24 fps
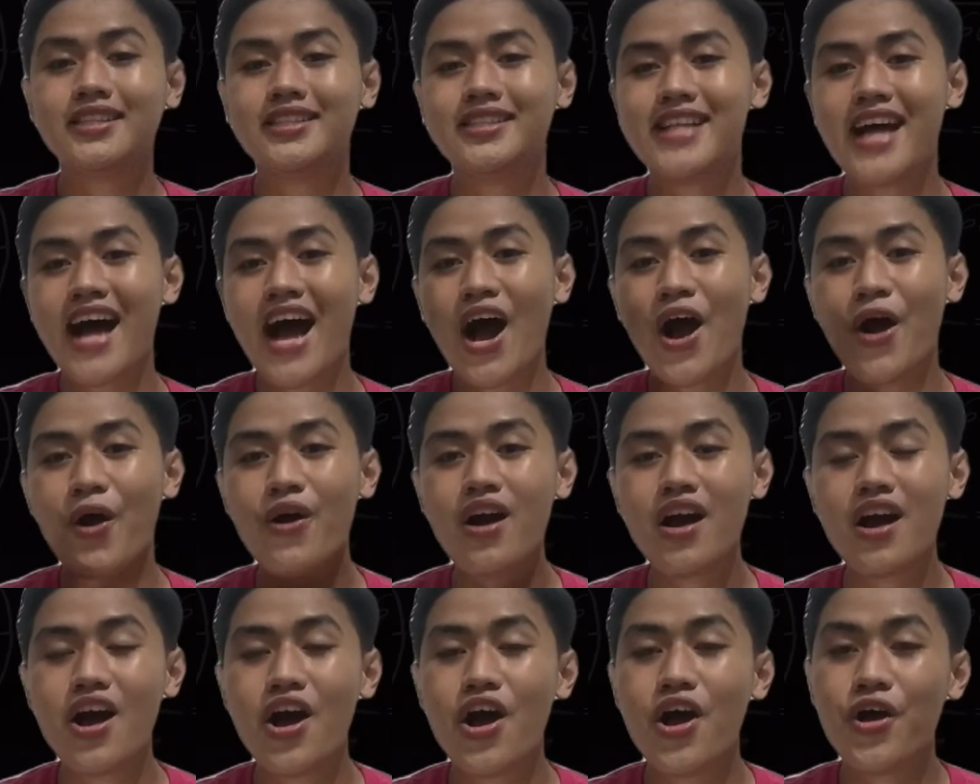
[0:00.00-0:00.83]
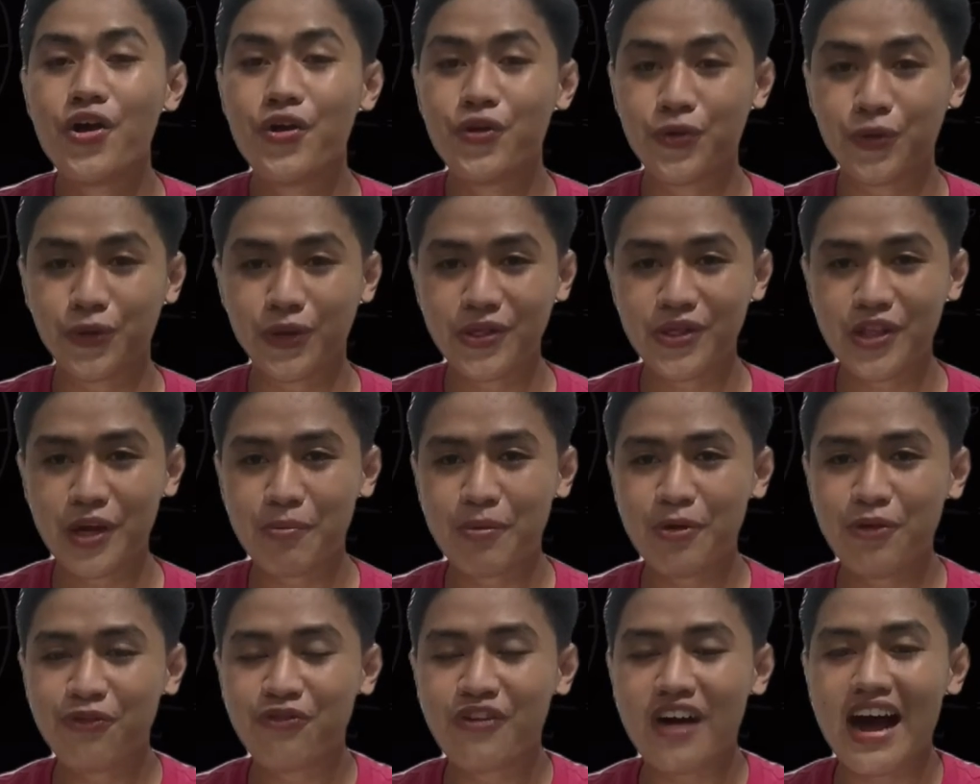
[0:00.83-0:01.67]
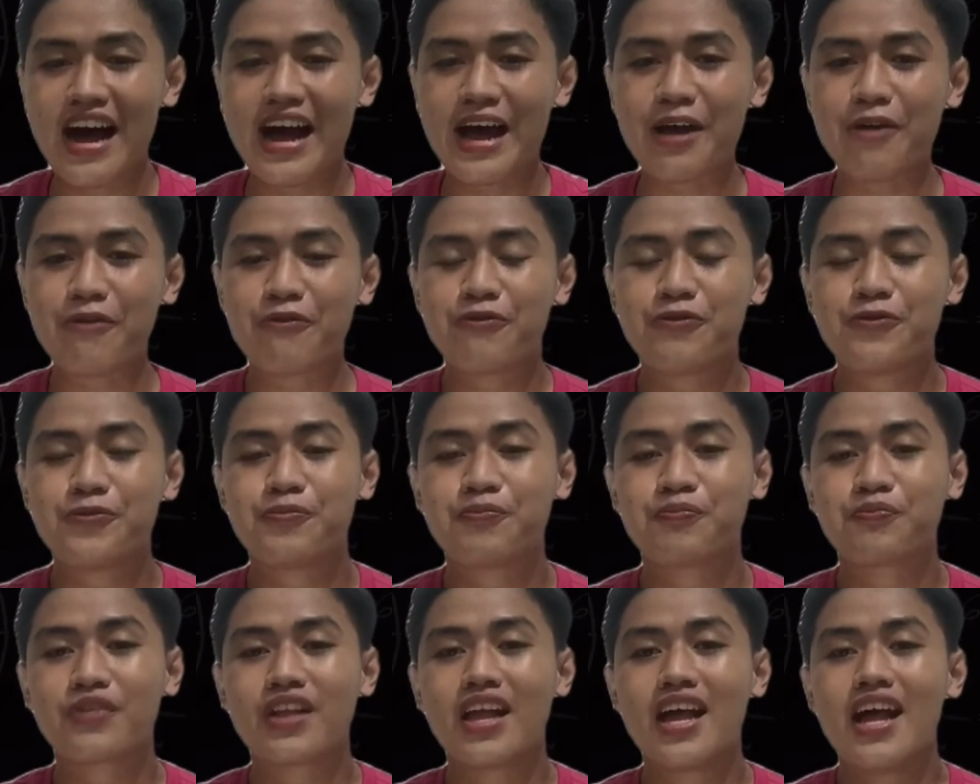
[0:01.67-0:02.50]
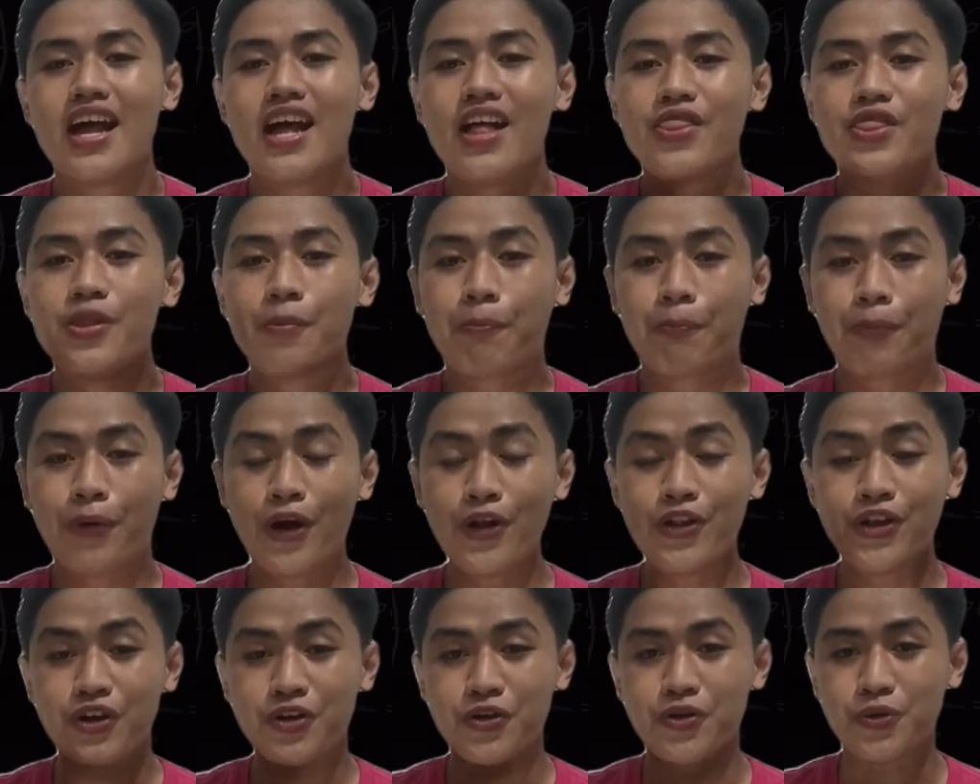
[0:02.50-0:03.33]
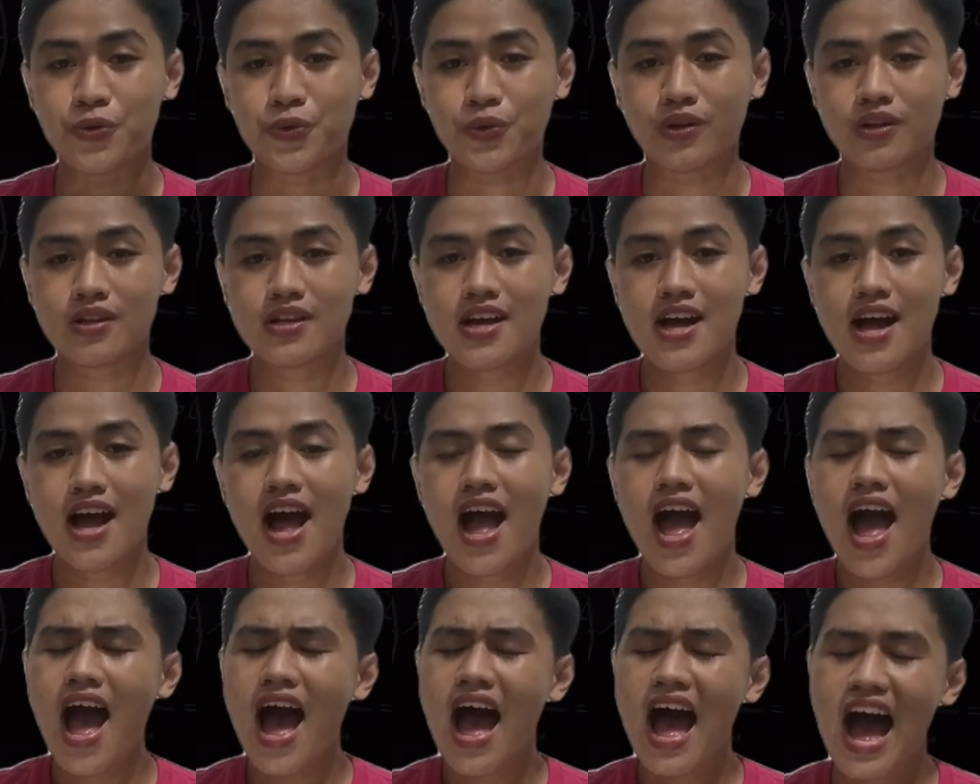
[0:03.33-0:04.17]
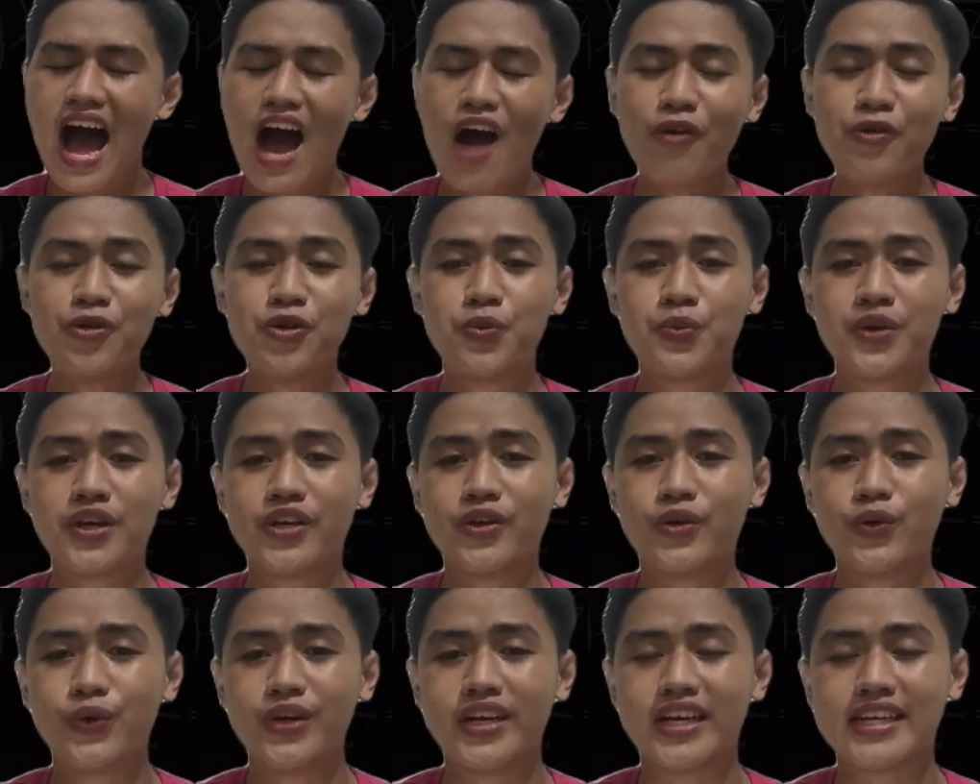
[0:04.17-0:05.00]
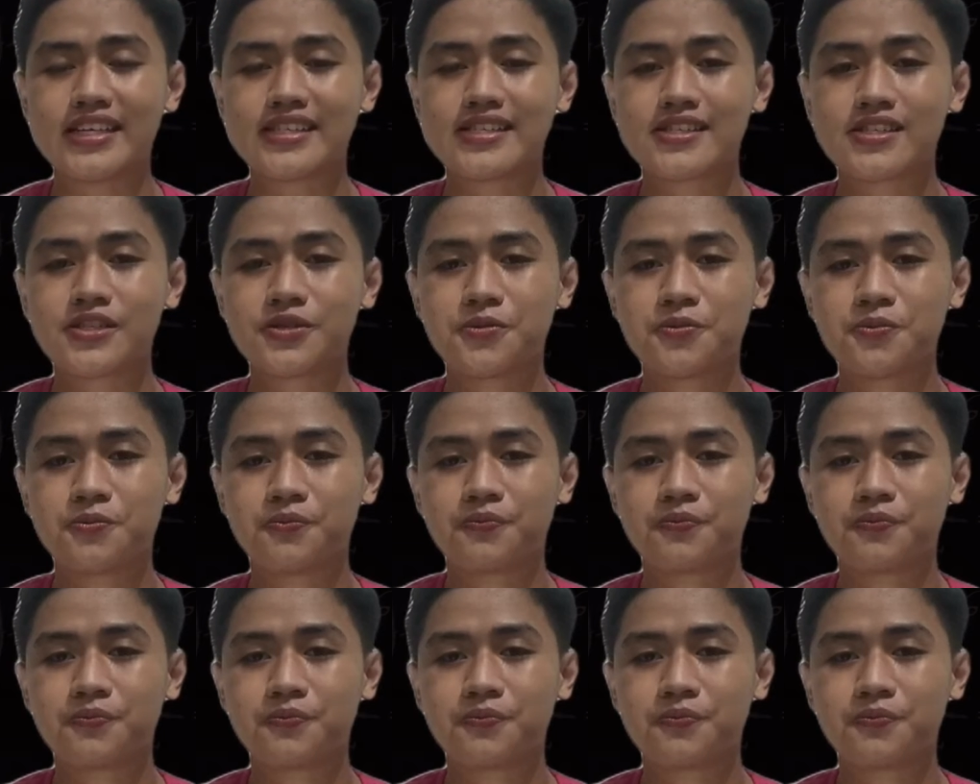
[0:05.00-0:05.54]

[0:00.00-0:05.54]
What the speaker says: Now, rule number 5. The product rule. How do we do this?